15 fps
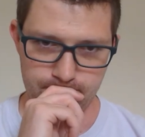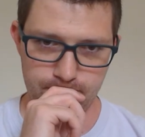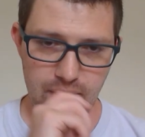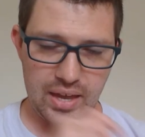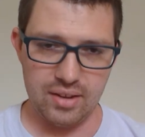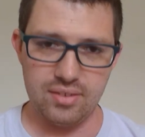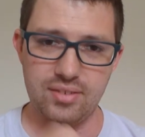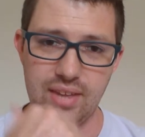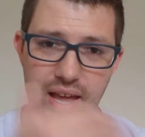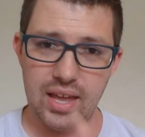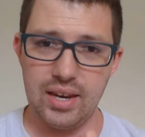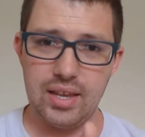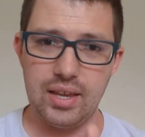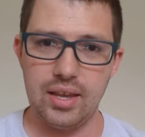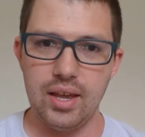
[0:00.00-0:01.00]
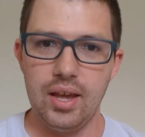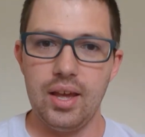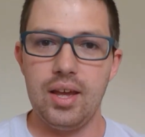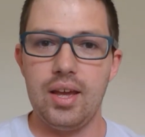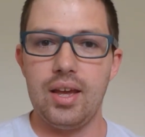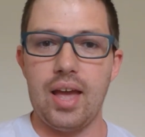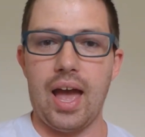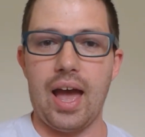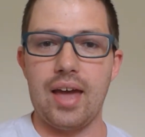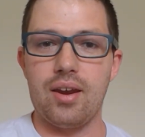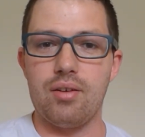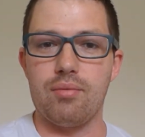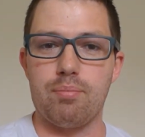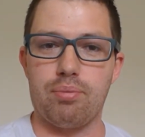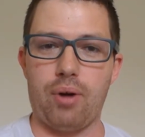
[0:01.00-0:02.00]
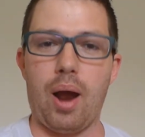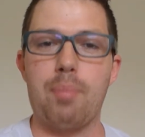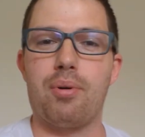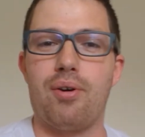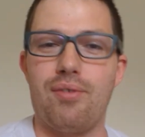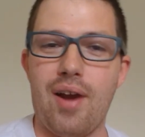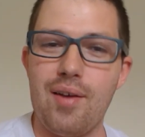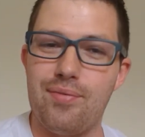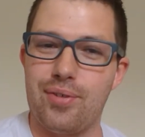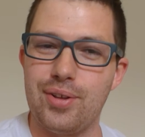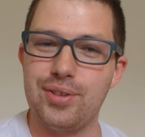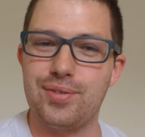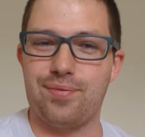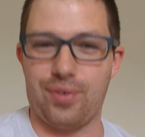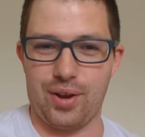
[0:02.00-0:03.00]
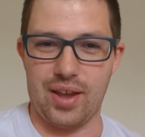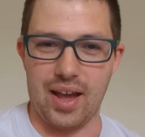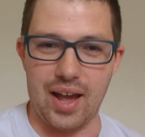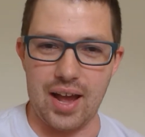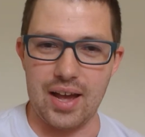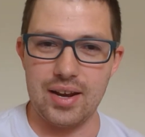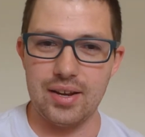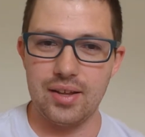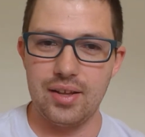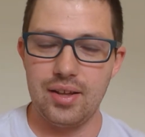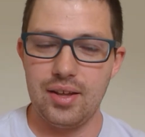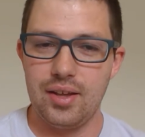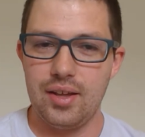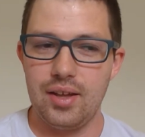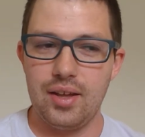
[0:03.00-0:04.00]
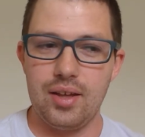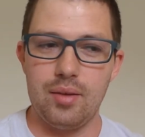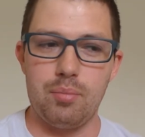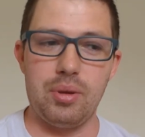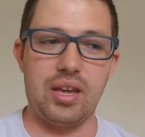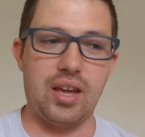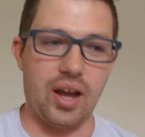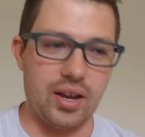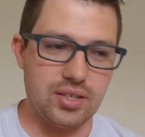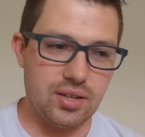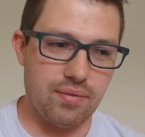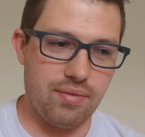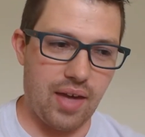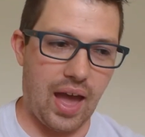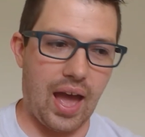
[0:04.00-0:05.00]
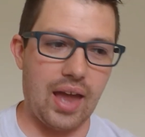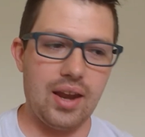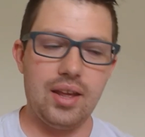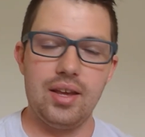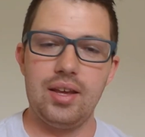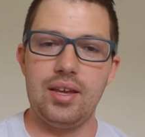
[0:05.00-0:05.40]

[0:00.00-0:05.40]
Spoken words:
and instead he had proper reverence for God, because of that,